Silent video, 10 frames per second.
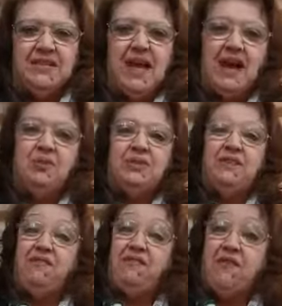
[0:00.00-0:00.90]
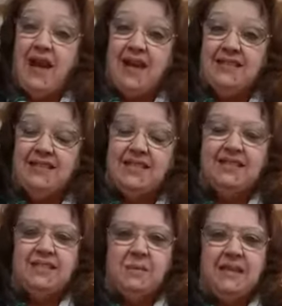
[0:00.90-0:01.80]
Not only friends in
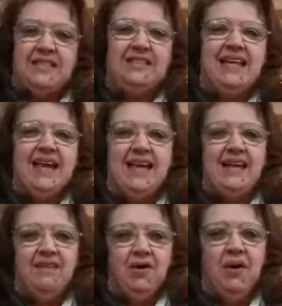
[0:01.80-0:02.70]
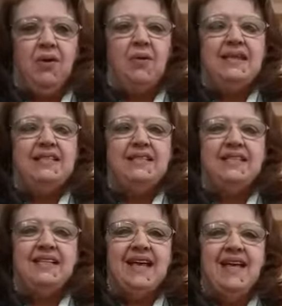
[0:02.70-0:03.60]
this past decade of our
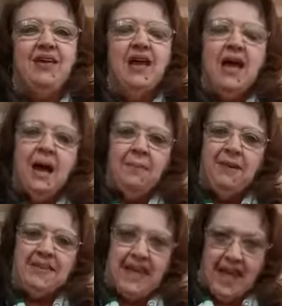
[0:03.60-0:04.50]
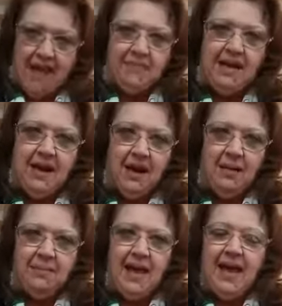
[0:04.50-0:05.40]
acquaintance together, but they have
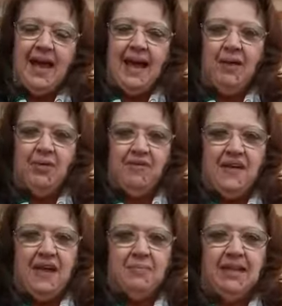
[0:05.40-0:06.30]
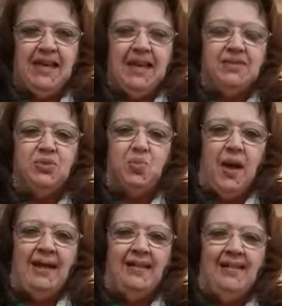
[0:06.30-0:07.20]
become our family as
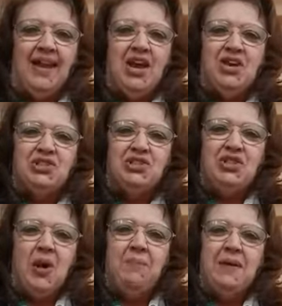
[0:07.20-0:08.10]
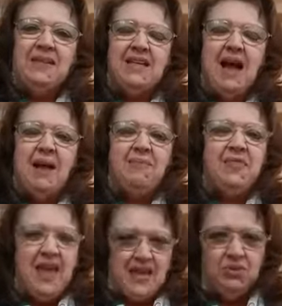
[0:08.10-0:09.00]
well. So, Big Tom,
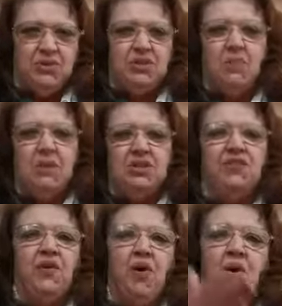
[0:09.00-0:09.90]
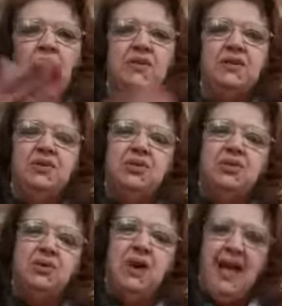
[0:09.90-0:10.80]
thank you so much for all that you
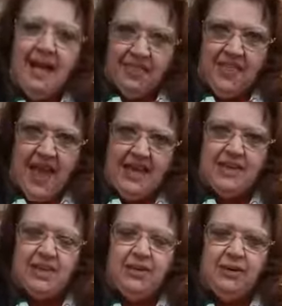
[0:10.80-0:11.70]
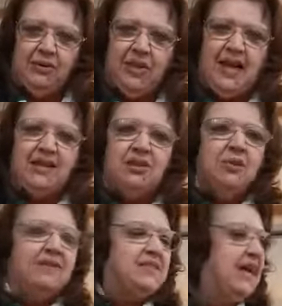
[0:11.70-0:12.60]
do. Thank you that
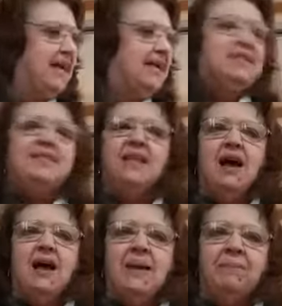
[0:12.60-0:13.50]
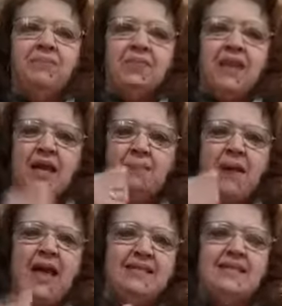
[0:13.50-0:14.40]
you have taken the time
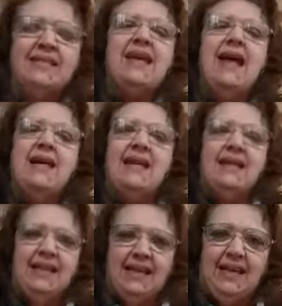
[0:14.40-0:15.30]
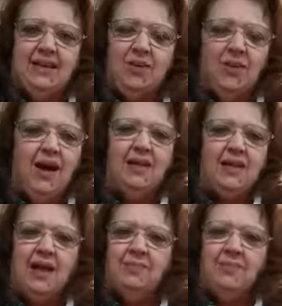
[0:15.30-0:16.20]
painstakingly, Lowell,
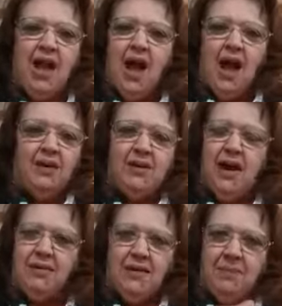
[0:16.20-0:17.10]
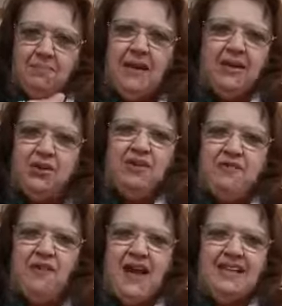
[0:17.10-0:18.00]
uh, um, a, big good
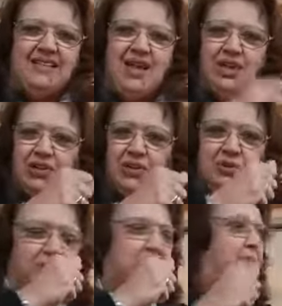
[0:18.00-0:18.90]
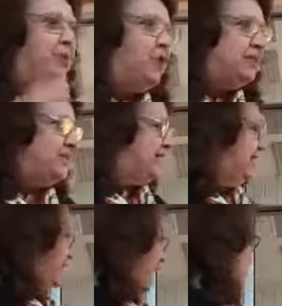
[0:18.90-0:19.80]
friend, to, to put
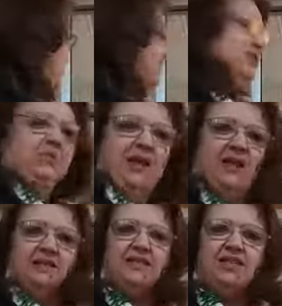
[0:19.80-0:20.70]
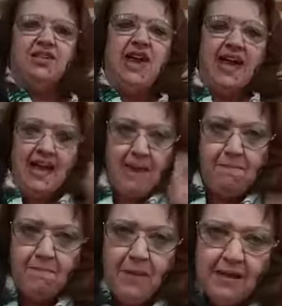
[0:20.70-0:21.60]
together this radio station. He
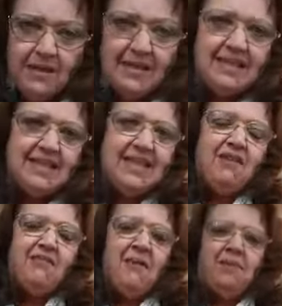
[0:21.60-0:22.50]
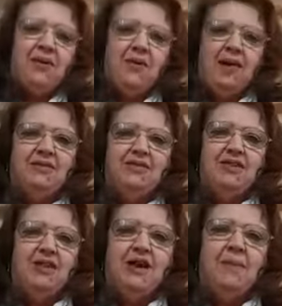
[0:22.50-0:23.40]
built this thing from the ground
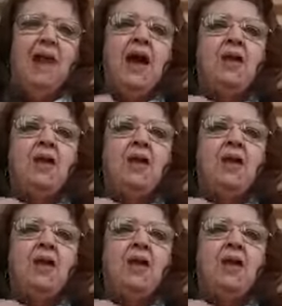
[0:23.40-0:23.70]
on up.